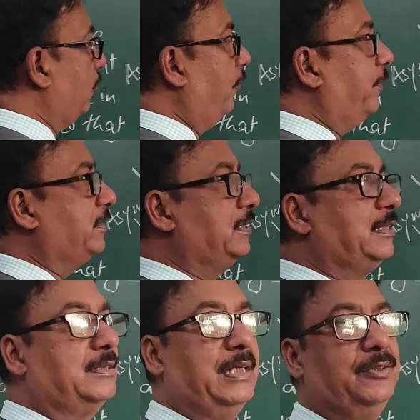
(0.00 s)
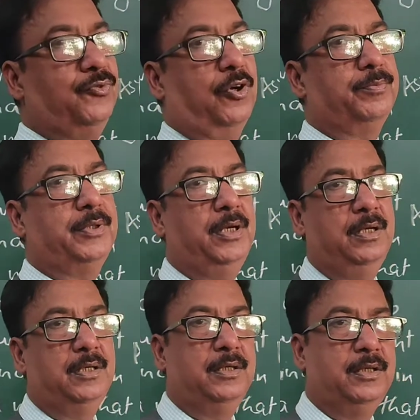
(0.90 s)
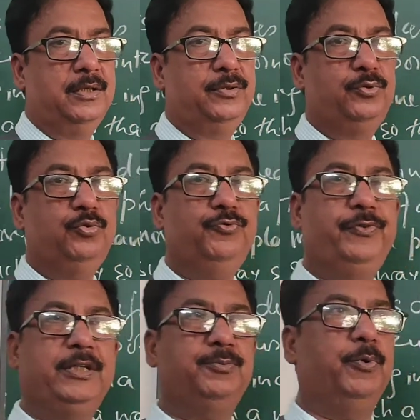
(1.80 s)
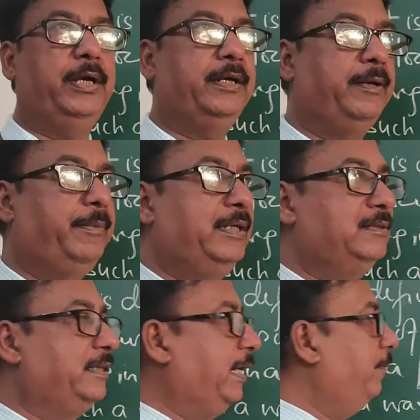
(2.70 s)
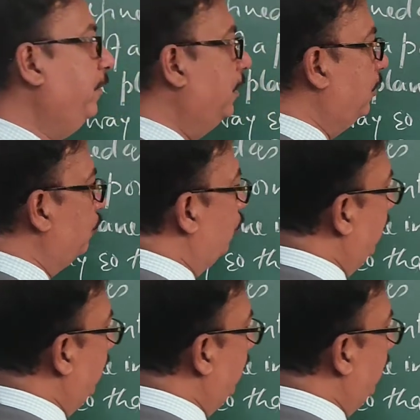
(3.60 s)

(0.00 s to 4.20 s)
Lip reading: of its distance from the two fixed point remains same. So